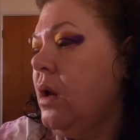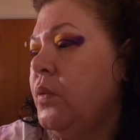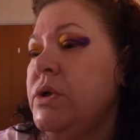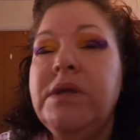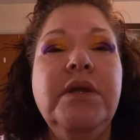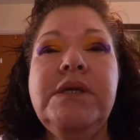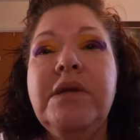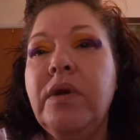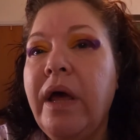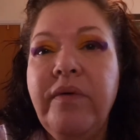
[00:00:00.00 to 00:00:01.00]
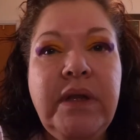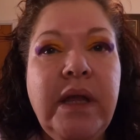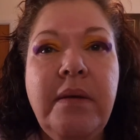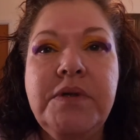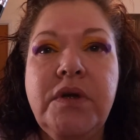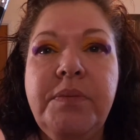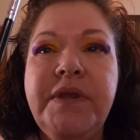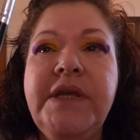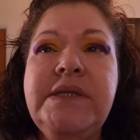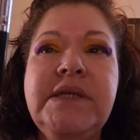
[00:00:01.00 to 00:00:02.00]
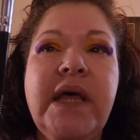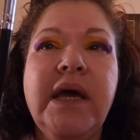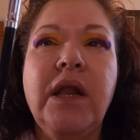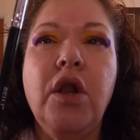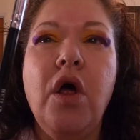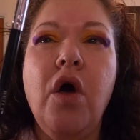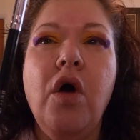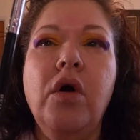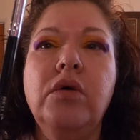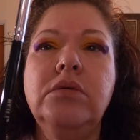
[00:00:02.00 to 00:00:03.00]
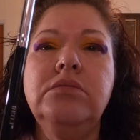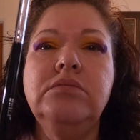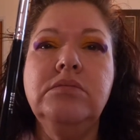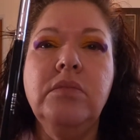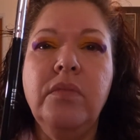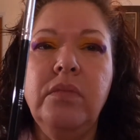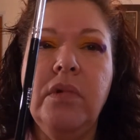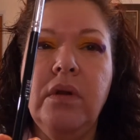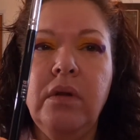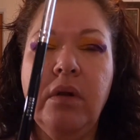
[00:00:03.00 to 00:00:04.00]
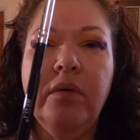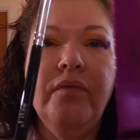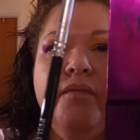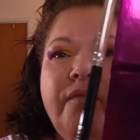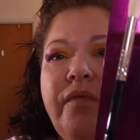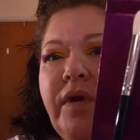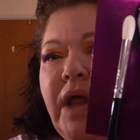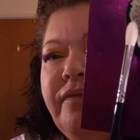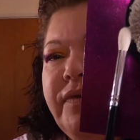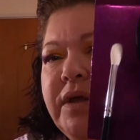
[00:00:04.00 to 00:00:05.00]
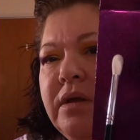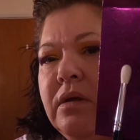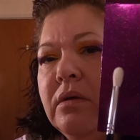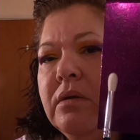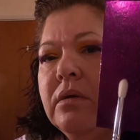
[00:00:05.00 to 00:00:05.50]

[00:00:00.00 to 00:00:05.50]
I wish this don't have any names on it, but this is like a long, fluffy,